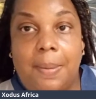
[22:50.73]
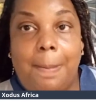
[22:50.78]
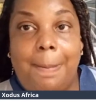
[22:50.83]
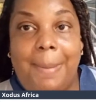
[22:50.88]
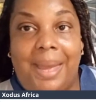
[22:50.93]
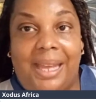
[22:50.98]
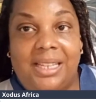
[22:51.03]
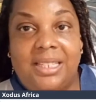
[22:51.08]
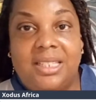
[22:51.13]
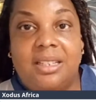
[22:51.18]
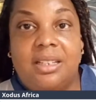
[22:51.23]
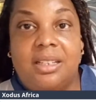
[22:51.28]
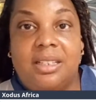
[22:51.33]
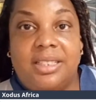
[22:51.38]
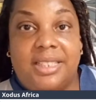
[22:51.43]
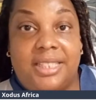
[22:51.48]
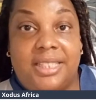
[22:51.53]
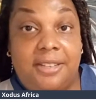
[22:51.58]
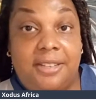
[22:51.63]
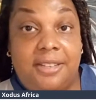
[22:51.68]

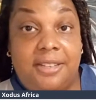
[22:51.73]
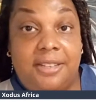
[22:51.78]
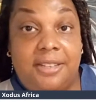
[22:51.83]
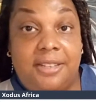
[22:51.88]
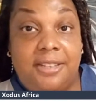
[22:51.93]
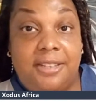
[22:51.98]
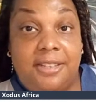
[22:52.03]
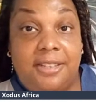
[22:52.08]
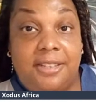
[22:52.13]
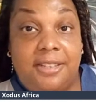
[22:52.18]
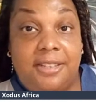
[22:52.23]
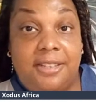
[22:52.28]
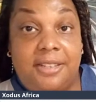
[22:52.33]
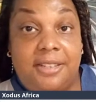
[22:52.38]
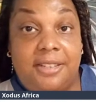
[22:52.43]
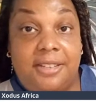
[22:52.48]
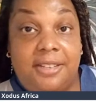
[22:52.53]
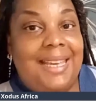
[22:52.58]
mental development.